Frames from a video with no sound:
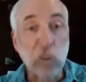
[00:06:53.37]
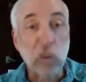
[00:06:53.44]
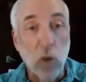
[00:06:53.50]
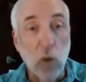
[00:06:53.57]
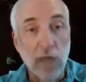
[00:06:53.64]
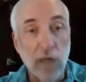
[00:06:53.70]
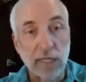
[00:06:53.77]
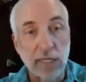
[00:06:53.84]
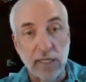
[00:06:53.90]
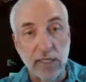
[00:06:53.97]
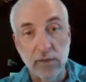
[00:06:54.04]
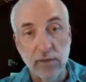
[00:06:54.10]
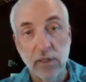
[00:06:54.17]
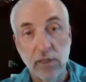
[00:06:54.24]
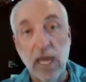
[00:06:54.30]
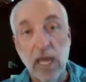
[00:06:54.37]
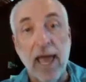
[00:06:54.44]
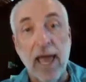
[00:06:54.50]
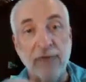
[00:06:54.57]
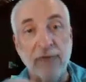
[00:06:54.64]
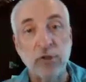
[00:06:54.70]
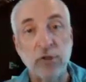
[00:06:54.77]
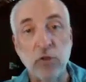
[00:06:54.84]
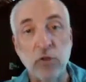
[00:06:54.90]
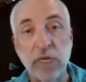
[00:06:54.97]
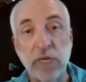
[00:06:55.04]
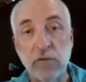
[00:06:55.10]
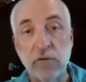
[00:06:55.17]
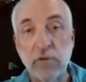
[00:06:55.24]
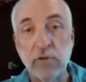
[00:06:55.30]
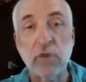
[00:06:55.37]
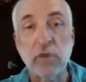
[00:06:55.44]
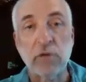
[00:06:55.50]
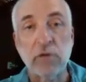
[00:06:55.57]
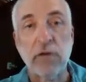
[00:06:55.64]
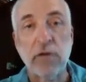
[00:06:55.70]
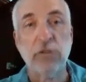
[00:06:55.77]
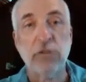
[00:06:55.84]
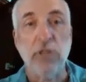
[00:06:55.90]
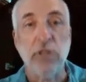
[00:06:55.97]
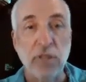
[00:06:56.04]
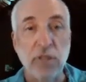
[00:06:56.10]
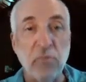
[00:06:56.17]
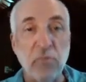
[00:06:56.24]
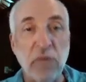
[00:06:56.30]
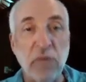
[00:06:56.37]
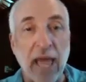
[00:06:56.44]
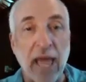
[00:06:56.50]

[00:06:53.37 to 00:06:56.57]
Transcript: this quantity after doing a regression.